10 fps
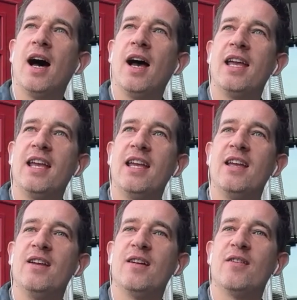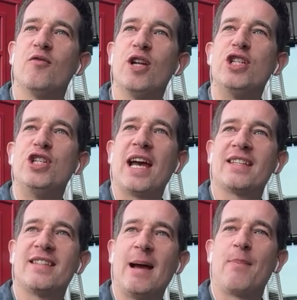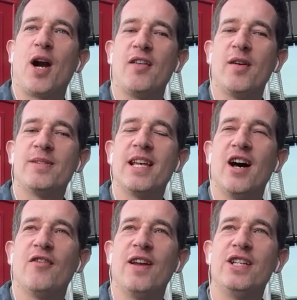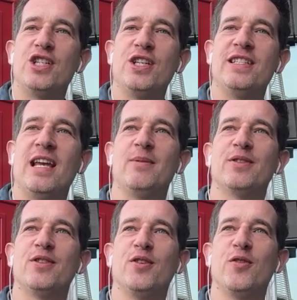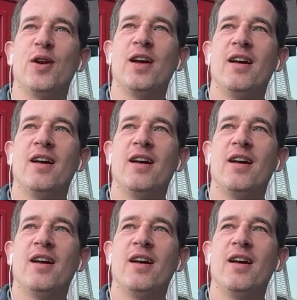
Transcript: he rejects that part of himself, and she's able to